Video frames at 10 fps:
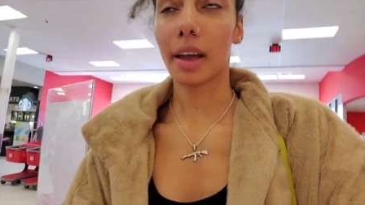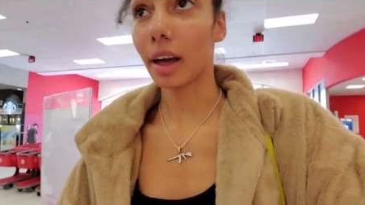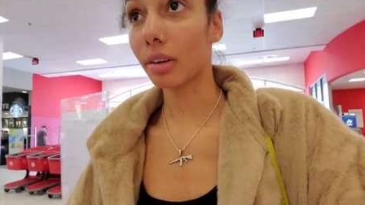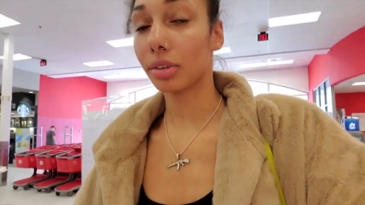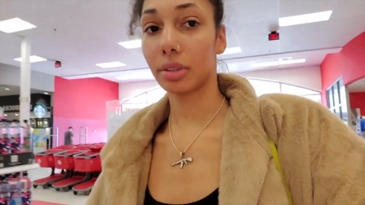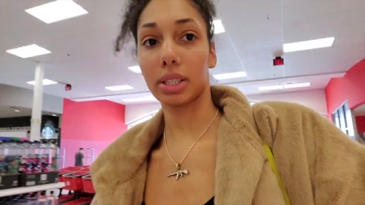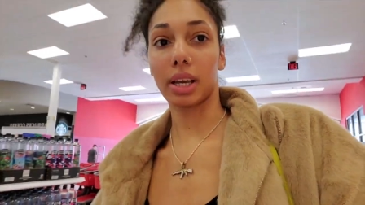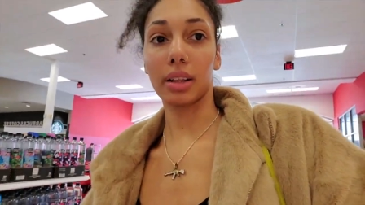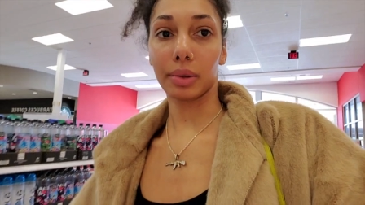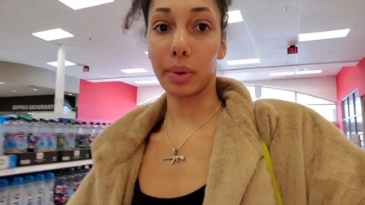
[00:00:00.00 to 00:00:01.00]
I don't know
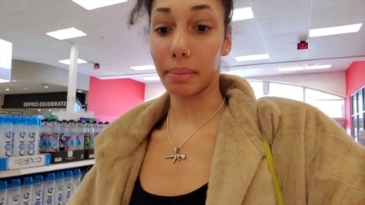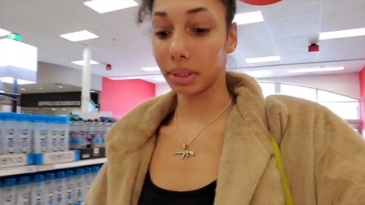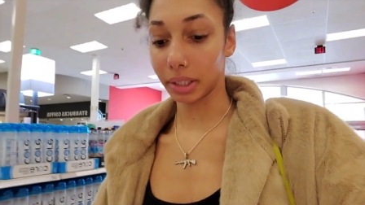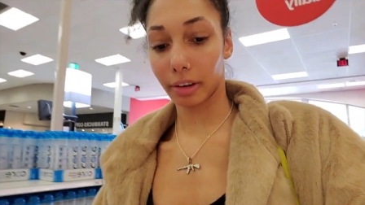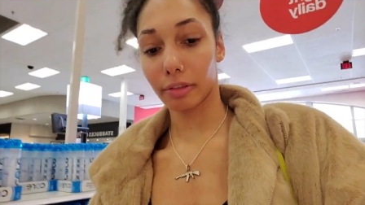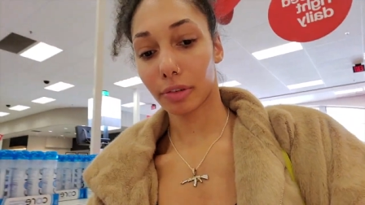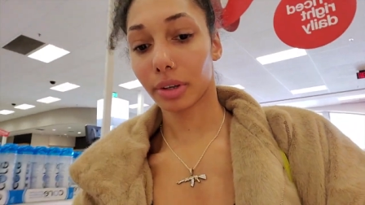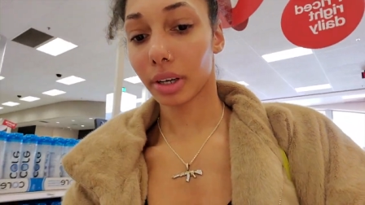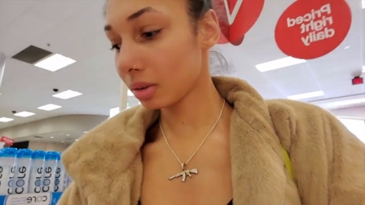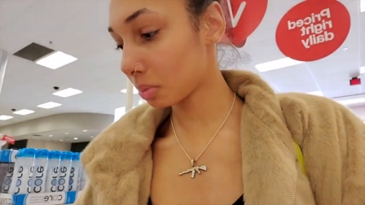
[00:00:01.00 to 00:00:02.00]
exactly what I'm looking
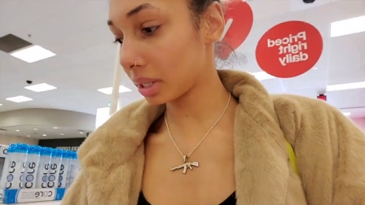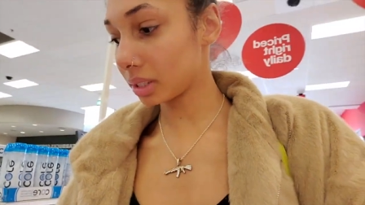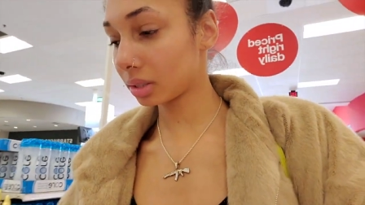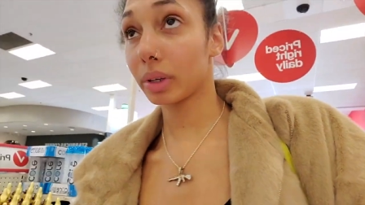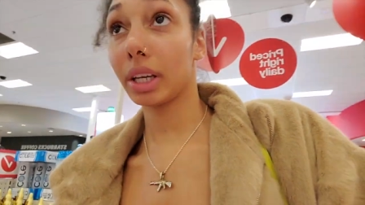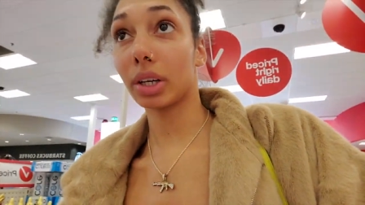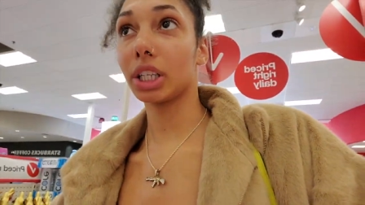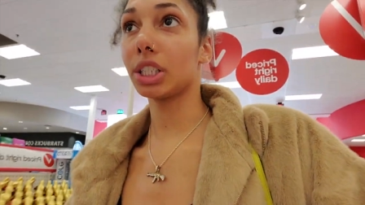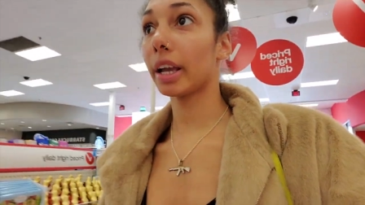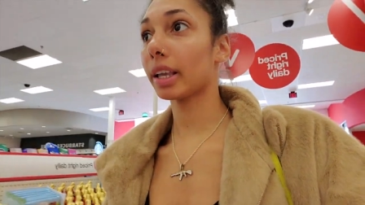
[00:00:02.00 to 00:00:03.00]
for, but we gonna
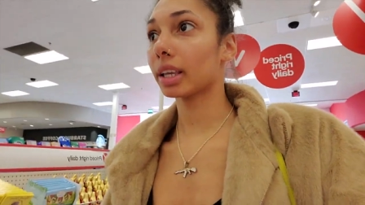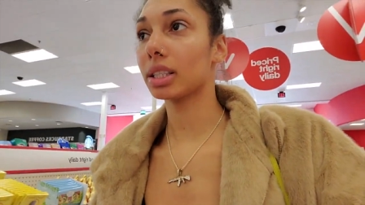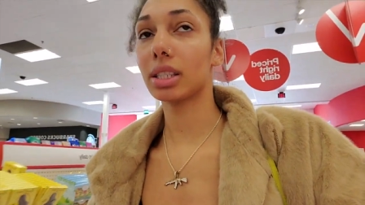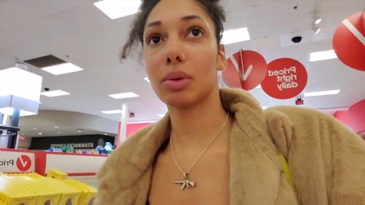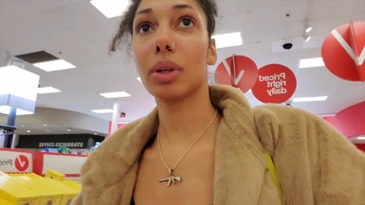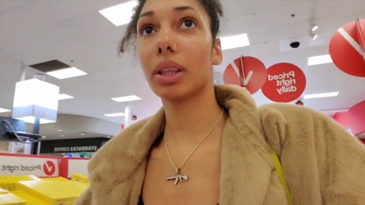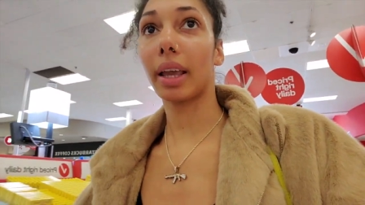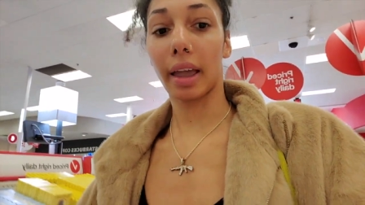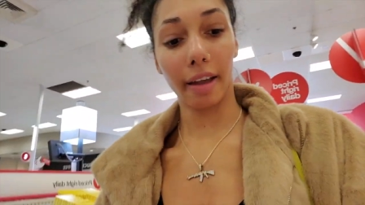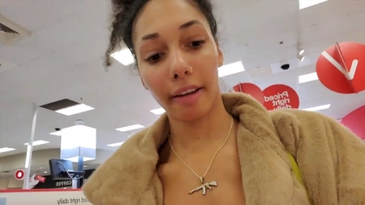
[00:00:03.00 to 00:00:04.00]
check and see what they
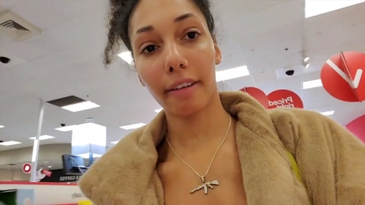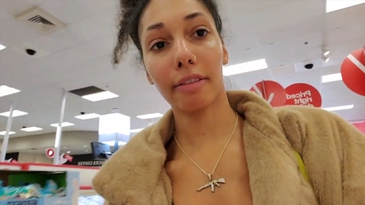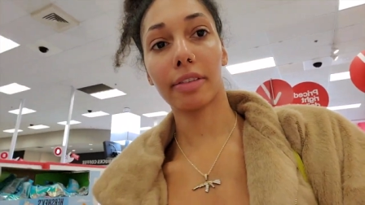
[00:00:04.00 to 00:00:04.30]
have.